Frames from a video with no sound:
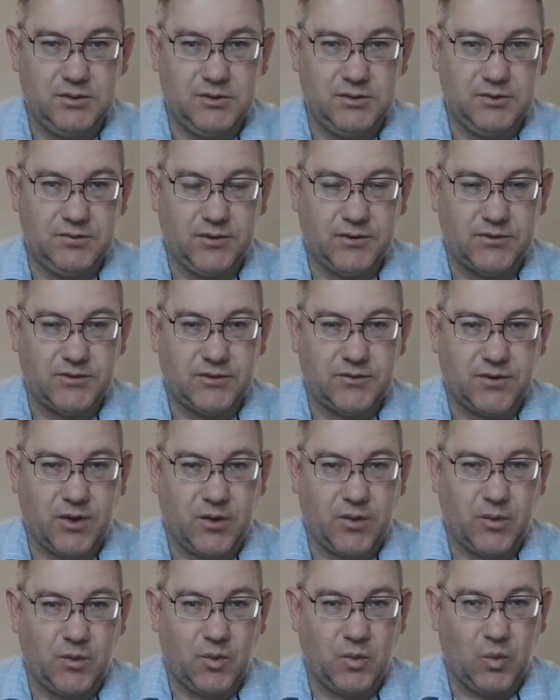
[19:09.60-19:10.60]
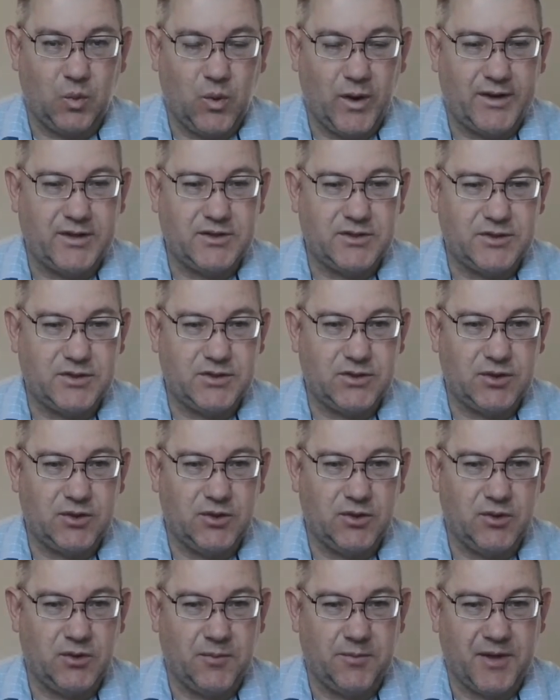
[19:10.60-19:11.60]
first of all, when should
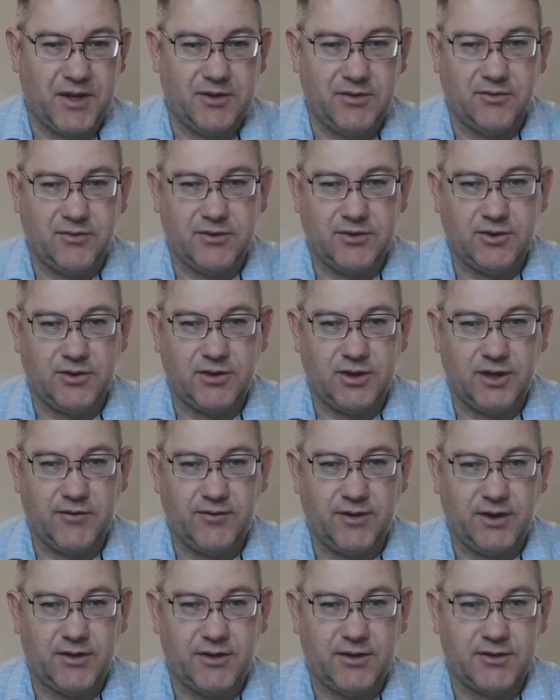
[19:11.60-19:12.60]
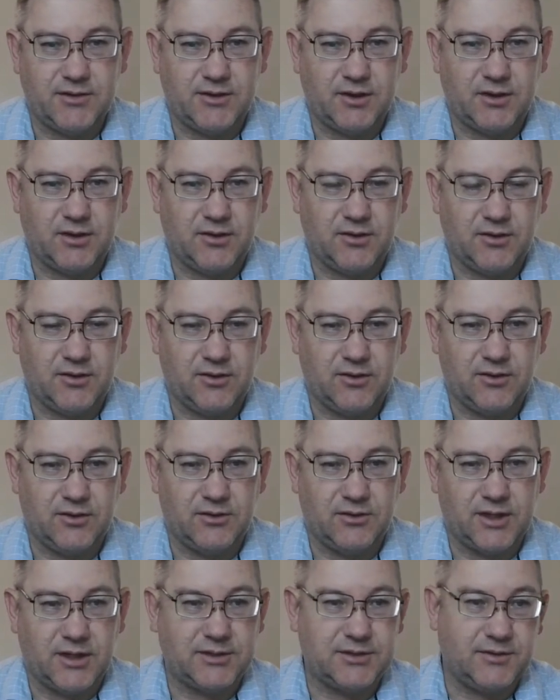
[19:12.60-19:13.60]
you amend your return? I've got this article.
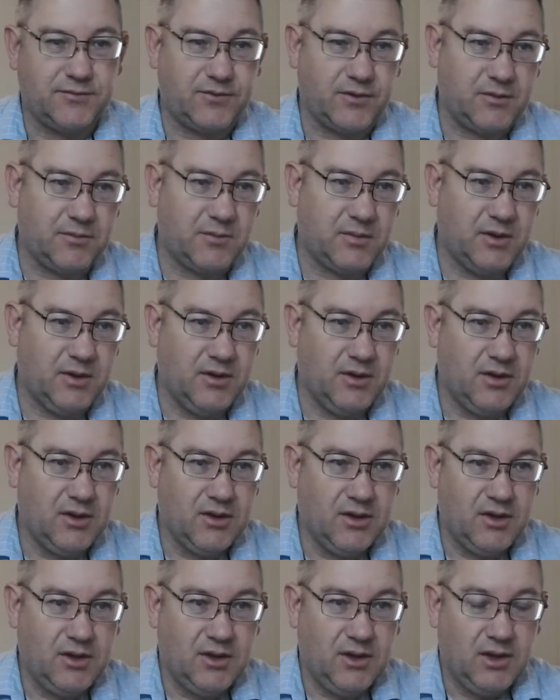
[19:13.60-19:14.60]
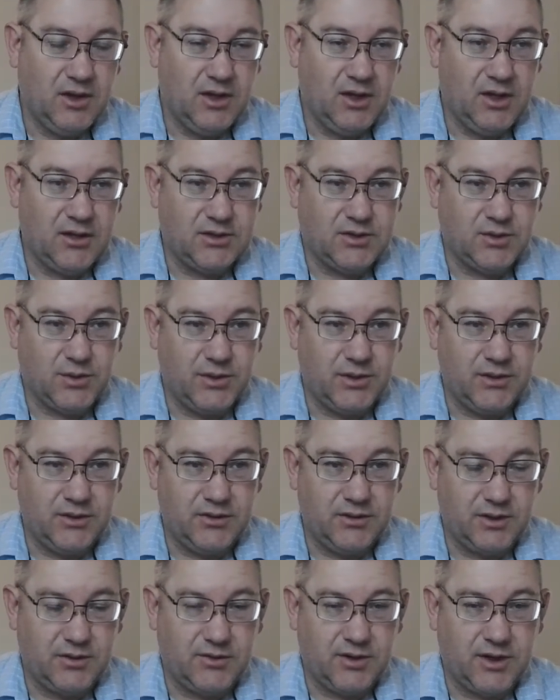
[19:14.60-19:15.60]
It's actually from
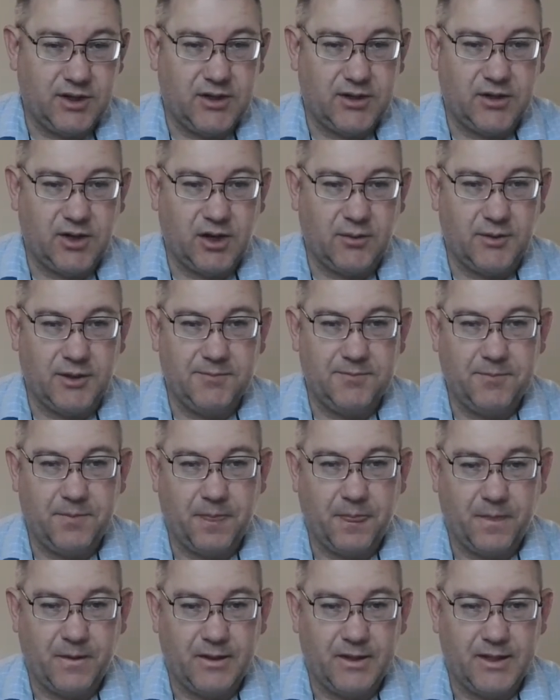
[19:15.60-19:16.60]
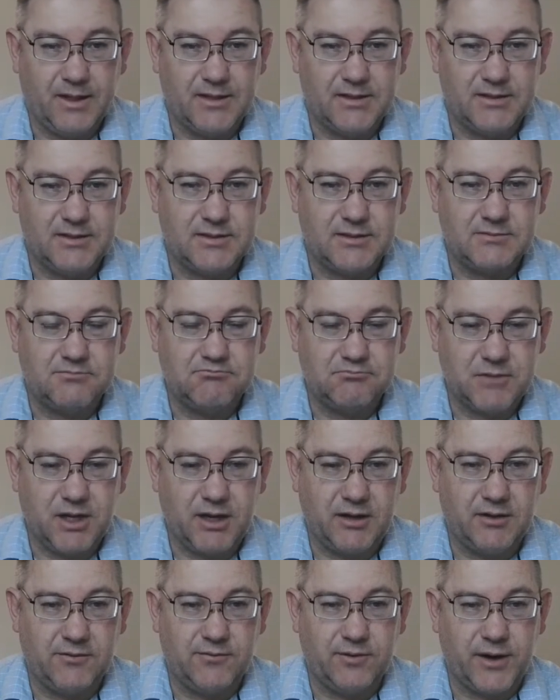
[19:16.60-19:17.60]
Intuit, Credit Karma. It's
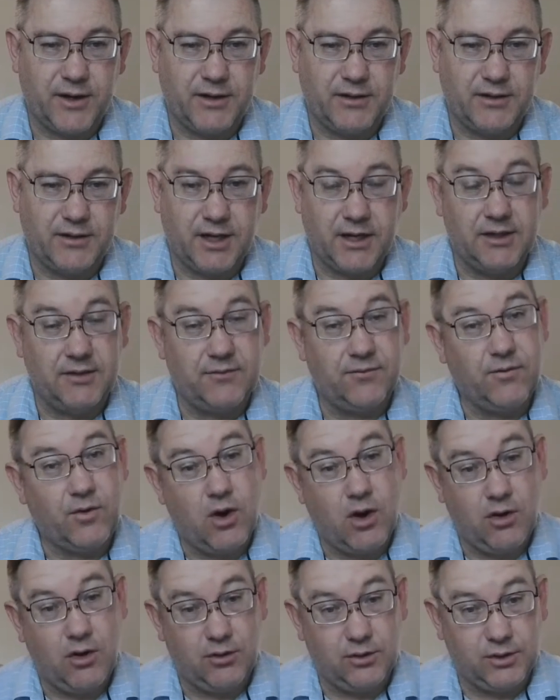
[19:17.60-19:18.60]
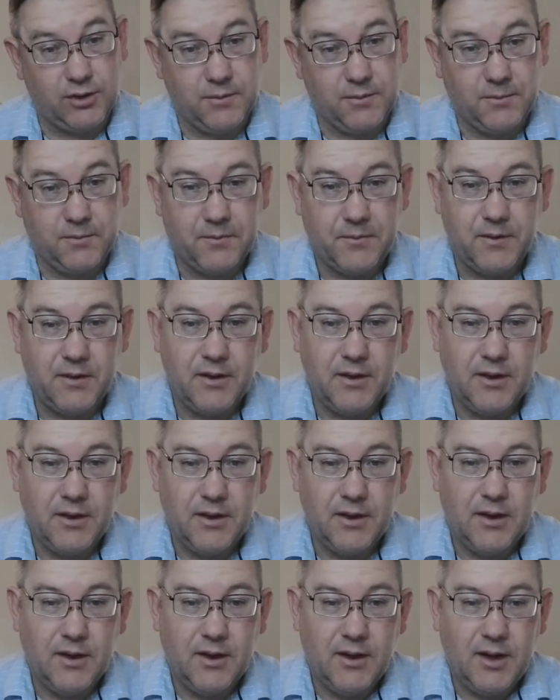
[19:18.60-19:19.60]
kind of right, kind of wrong.
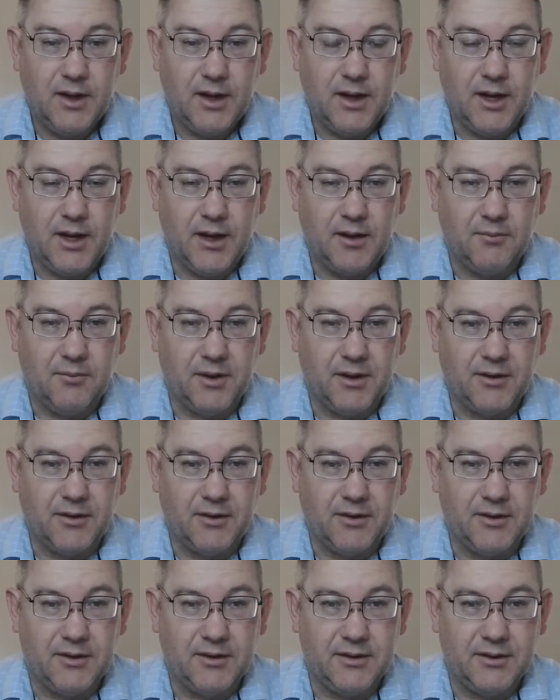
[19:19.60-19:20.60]
But